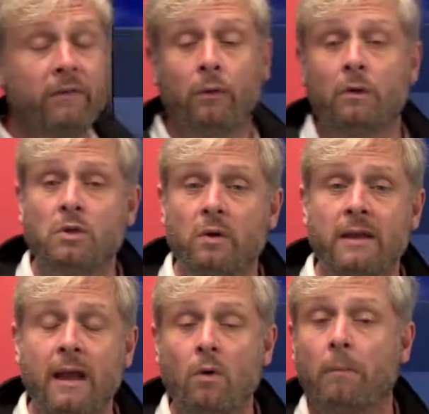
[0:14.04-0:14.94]
you want to join the
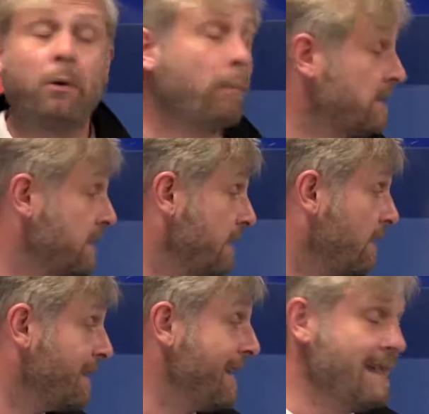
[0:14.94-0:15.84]
network, pop your
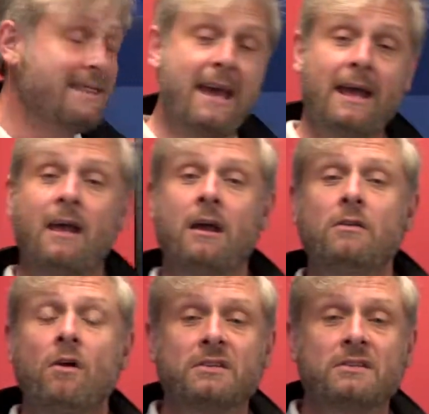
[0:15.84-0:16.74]
details in there.
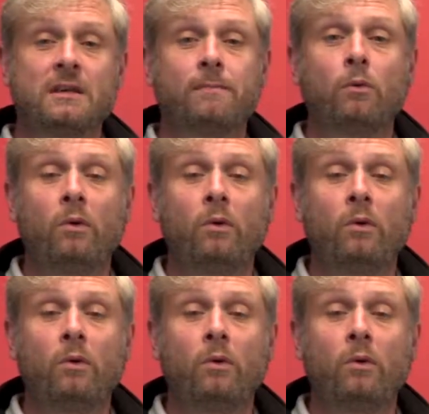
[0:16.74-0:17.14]
Nice and simple, we'll